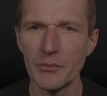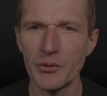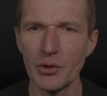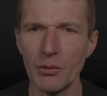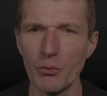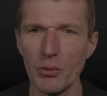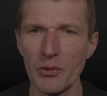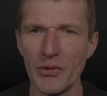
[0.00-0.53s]

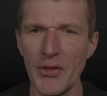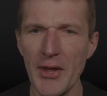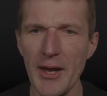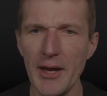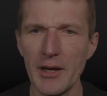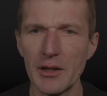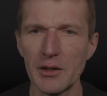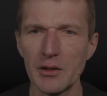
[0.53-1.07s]
So with
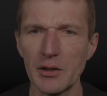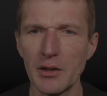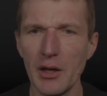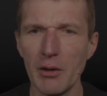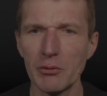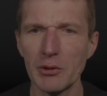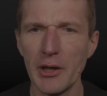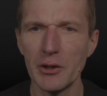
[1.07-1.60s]
that,
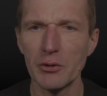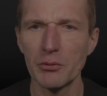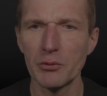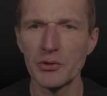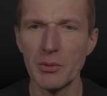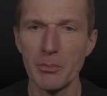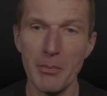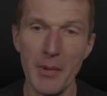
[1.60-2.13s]
I would like to
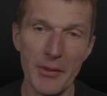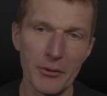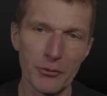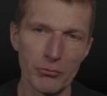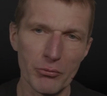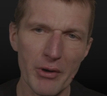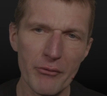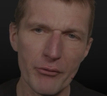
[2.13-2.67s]
use the
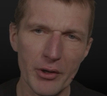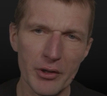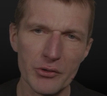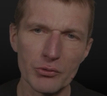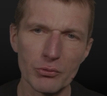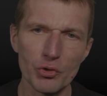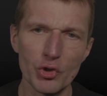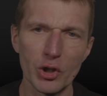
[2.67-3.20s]
method
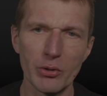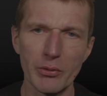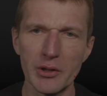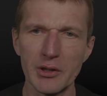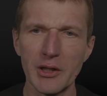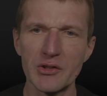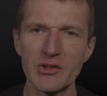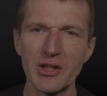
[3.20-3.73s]
reference to
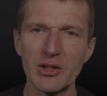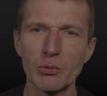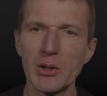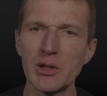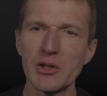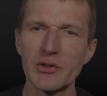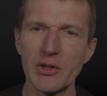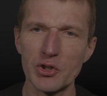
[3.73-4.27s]
generate, let's say,
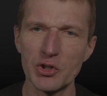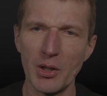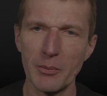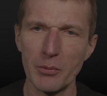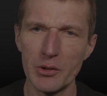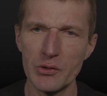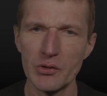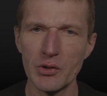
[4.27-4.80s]
20 such
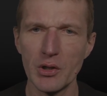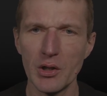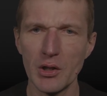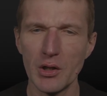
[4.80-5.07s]
numbers.